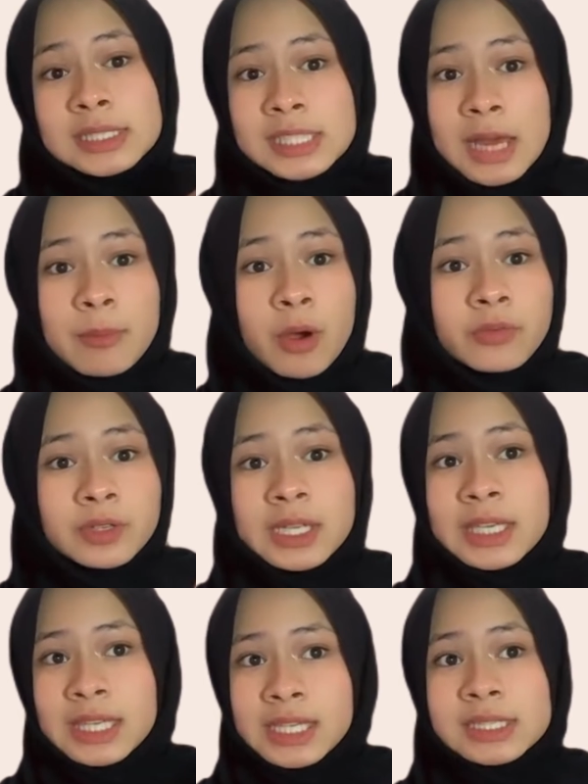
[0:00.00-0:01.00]
some of the
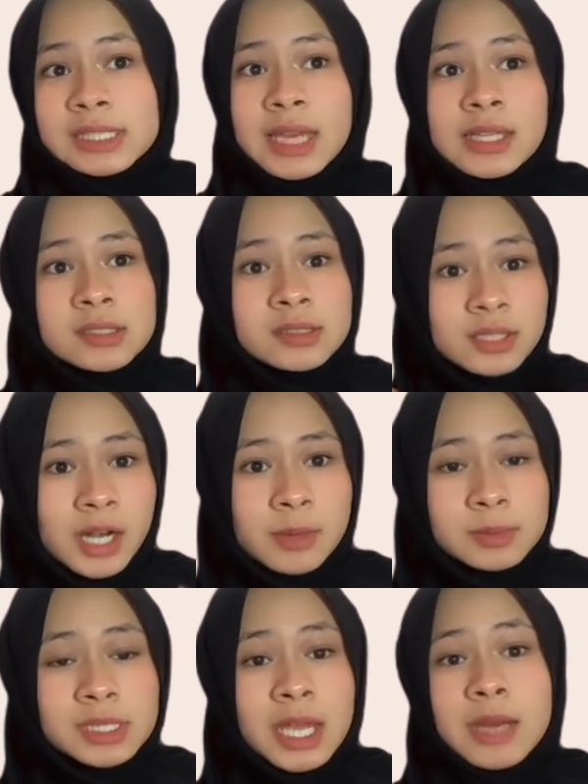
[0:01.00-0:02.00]
heat gets
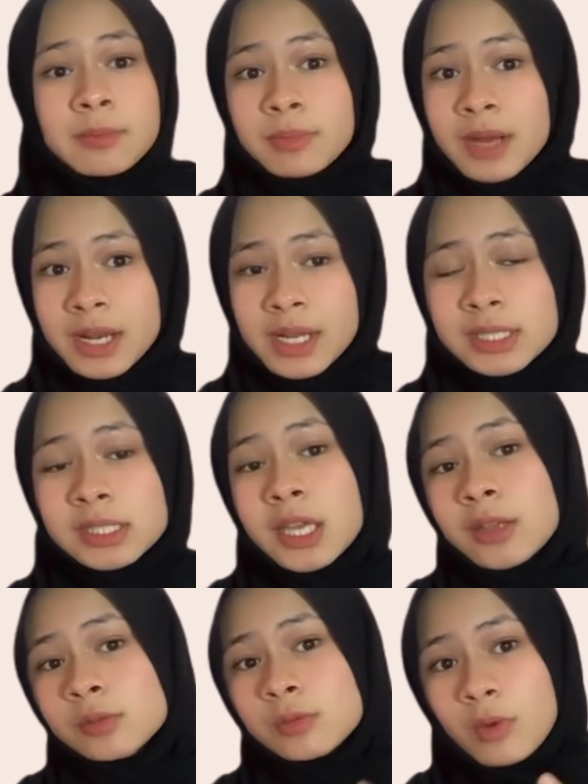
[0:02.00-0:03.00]
trapped and planets
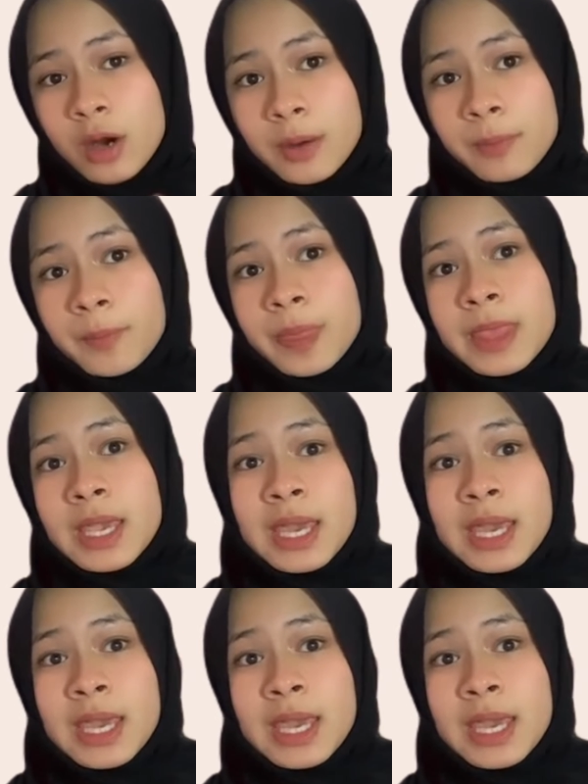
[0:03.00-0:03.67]
get warm,